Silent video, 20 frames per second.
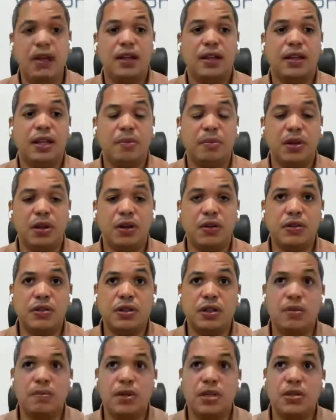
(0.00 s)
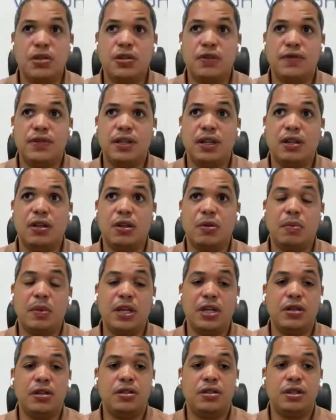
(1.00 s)
They belong to the Ministry of
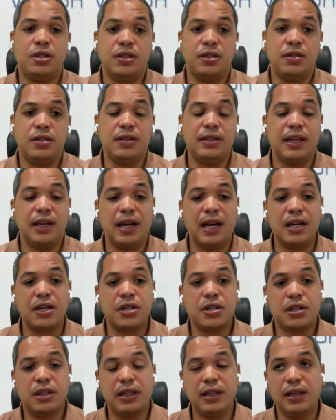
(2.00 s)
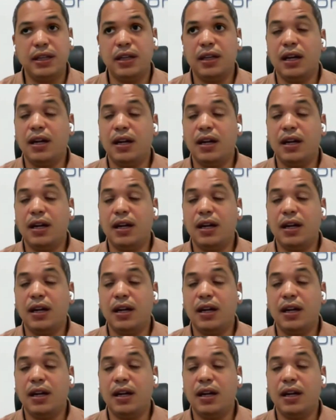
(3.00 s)
Telecommunications. They actually